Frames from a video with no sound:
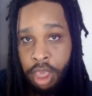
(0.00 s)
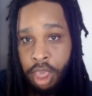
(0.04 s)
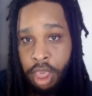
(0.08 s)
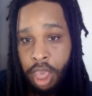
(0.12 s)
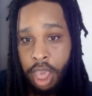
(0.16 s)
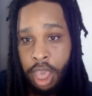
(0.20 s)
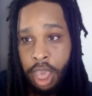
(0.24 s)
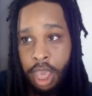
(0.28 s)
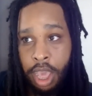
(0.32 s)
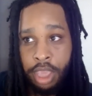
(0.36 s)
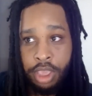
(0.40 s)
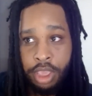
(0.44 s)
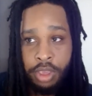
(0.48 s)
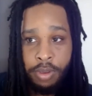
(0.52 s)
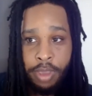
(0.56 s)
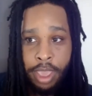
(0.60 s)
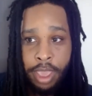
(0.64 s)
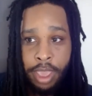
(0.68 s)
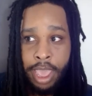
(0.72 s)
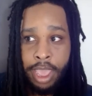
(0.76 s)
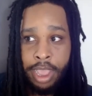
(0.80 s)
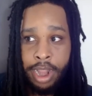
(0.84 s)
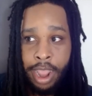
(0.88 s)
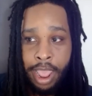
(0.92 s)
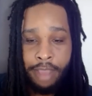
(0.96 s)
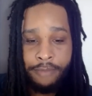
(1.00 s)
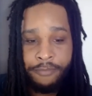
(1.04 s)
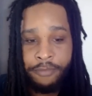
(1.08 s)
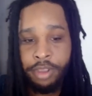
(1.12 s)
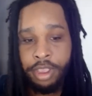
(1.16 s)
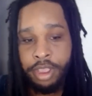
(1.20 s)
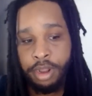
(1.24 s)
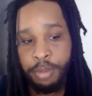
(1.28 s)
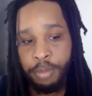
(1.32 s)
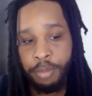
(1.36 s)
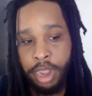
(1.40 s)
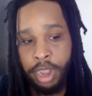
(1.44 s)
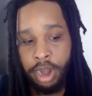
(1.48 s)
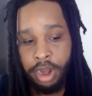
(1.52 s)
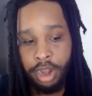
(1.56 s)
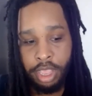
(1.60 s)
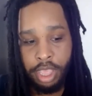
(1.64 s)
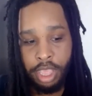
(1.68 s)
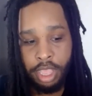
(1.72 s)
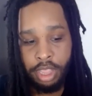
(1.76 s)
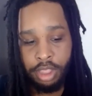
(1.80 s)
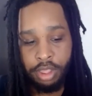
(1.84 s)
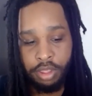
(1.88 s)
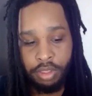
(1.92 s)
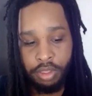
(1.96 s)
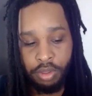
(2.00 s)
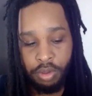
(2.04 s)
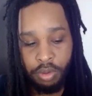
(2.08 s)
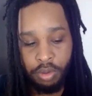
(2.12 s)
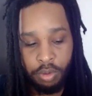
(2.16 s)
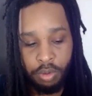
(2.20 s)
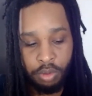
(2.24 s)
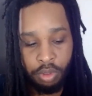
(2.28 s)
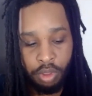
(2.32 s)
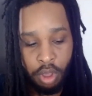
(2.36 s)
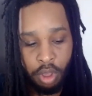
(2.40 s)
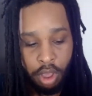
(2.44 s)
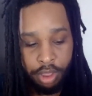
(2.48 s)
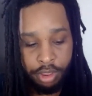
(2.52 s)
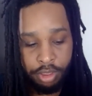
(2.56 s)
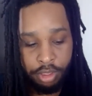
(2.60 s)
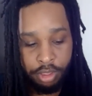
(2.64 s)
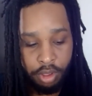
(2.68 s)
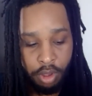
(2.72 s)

Uh, you had African Americans who lost